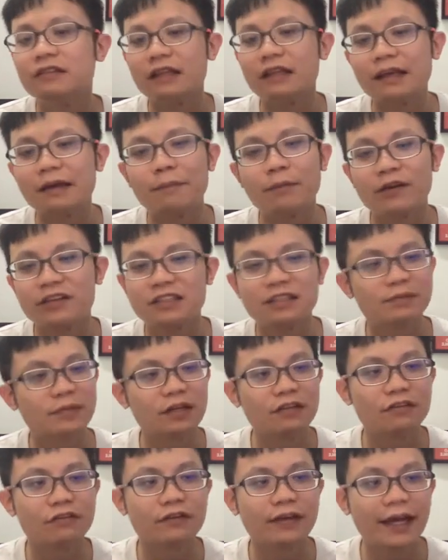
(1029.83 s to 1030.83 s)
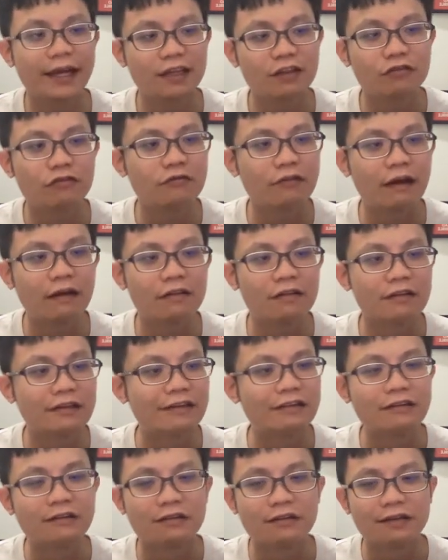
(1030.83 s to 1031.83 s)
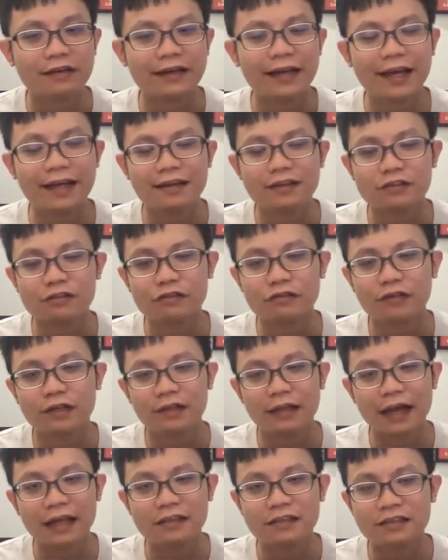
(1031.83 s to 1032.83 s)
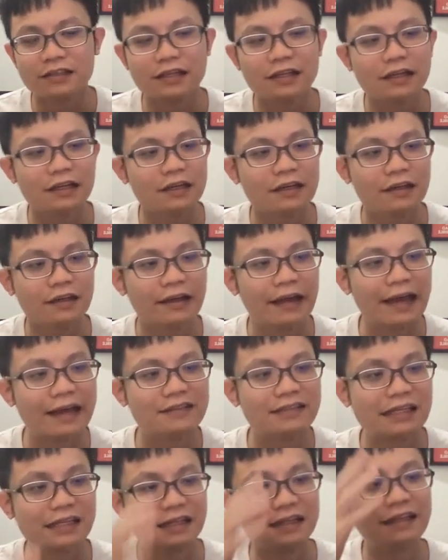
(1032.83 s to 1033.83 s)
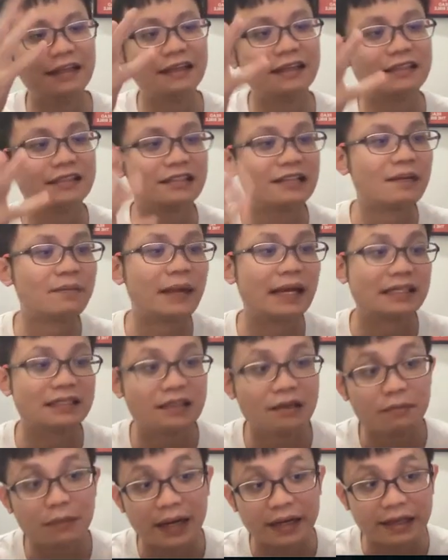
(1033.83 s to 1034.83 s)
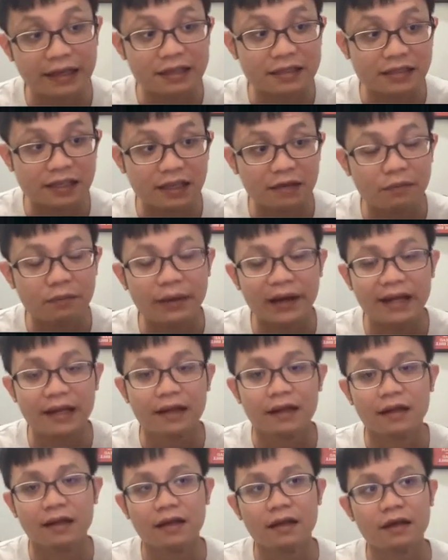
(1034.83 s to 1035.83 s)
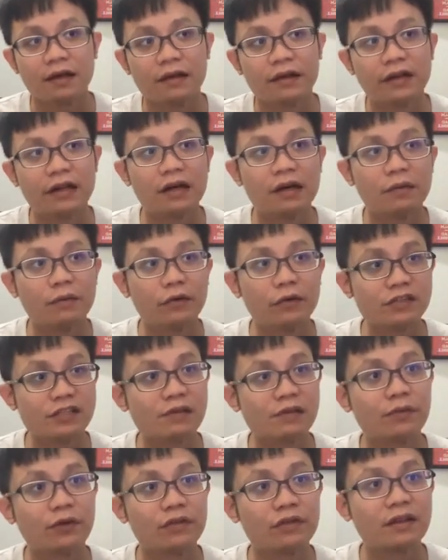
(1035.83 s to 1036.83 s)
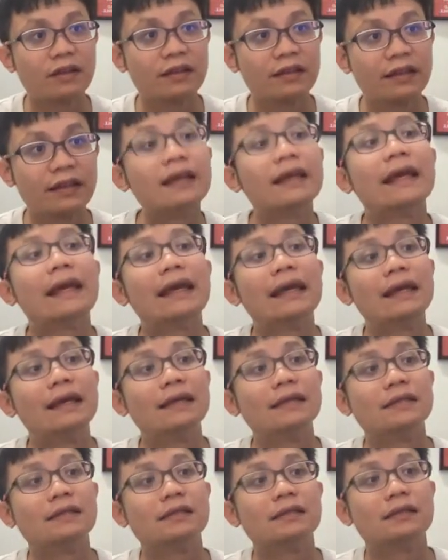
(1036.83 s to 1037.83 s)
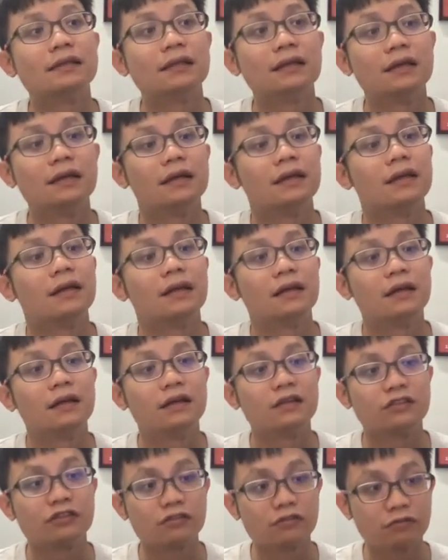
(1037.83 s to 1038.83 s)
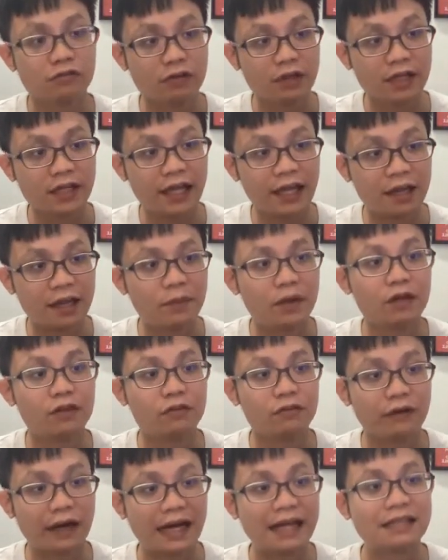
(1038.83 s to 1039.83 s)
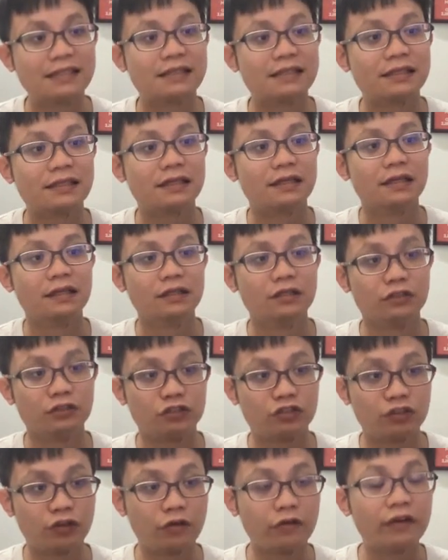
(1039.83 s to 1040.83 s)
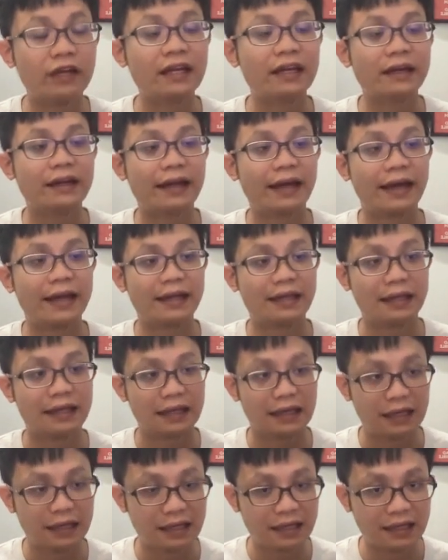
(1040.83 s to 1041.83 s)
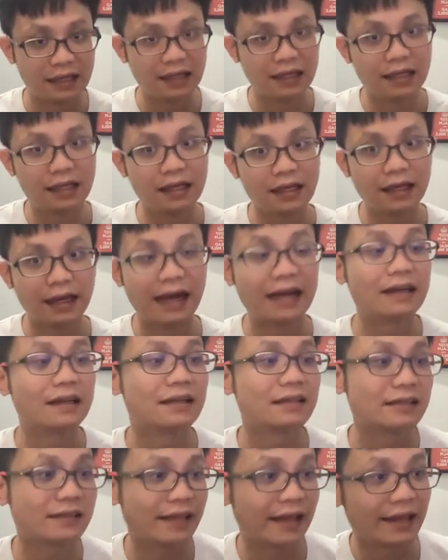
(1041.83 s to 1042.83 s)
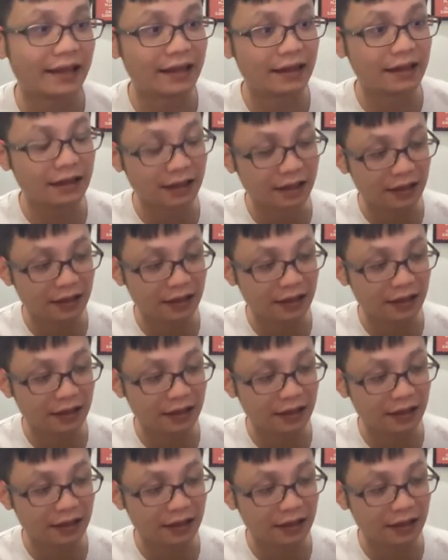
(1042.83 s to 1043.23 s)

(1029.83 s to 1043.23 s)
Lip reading: impossible to get the student answer exactly the same as the marking scheme, but the most important thing is the student able to answer, showing that he understand